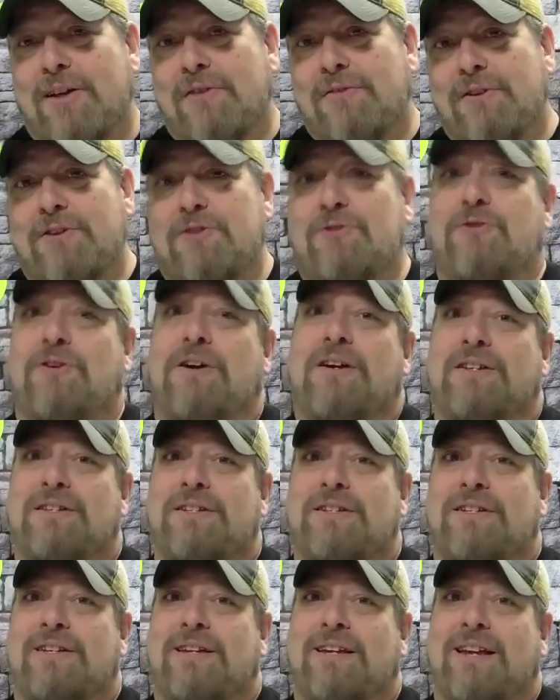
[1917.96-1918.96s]
a love
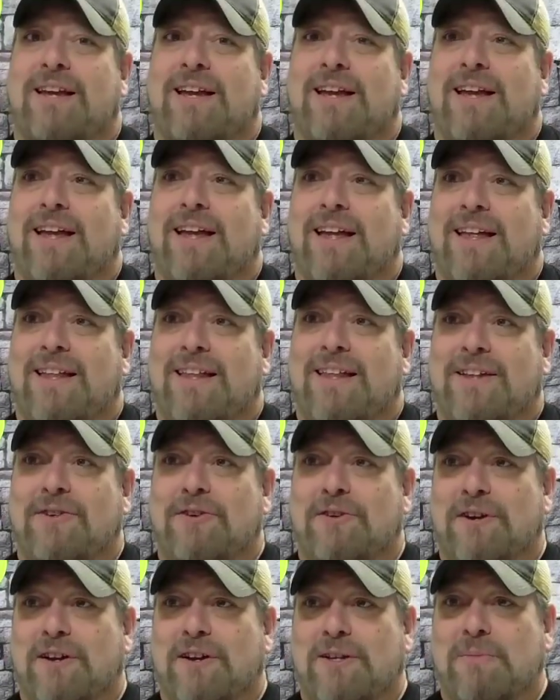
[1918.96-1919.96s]
interest
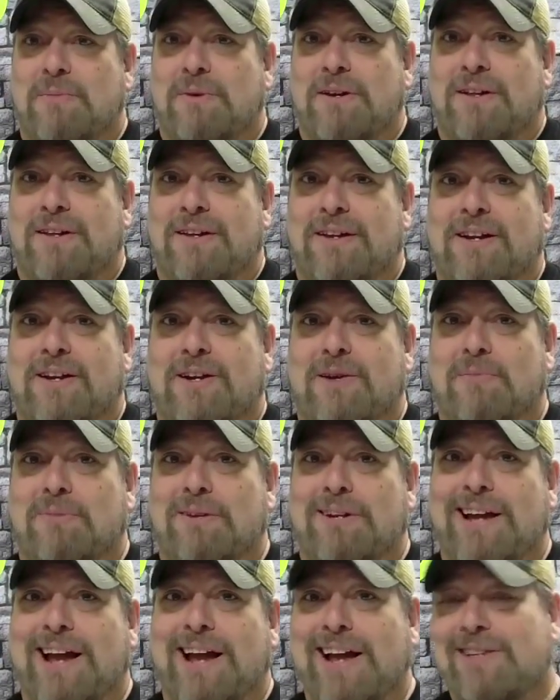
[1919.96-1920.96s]
that turned out to be like a
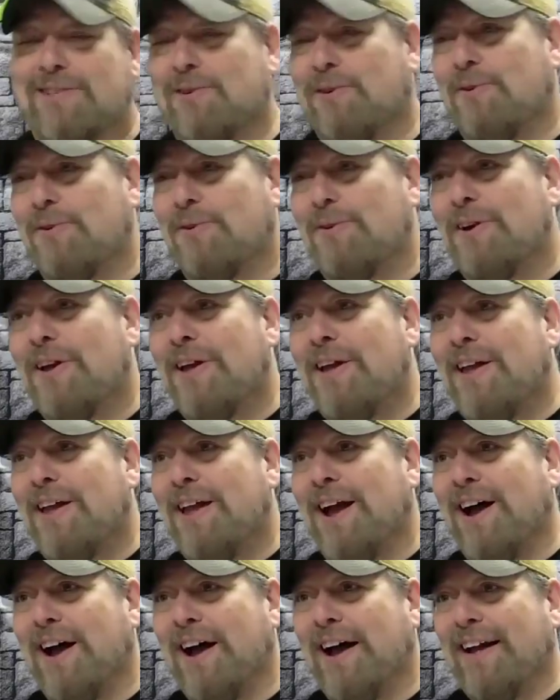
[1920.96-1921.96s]
complete asshole,
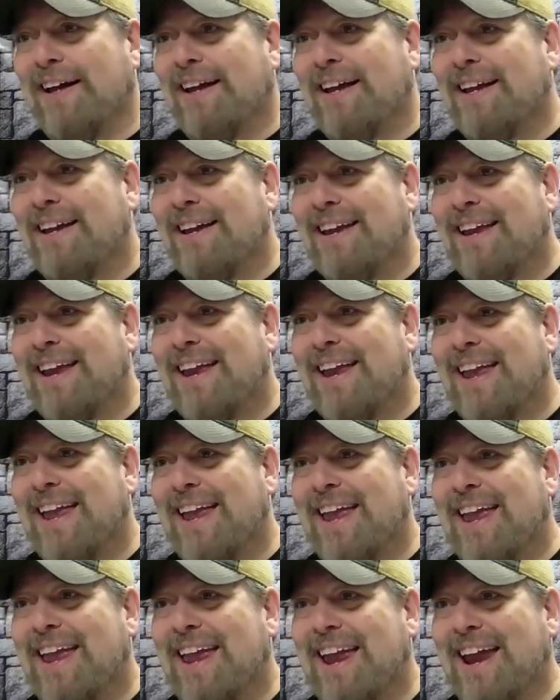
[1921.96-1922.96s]

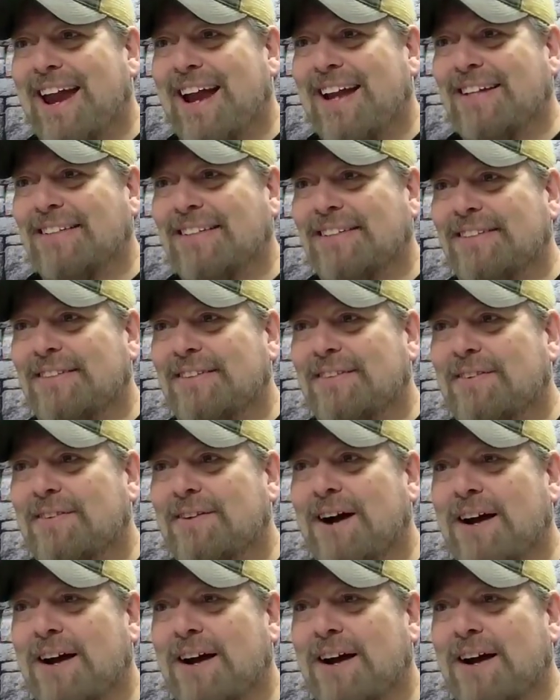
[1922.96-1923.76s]
and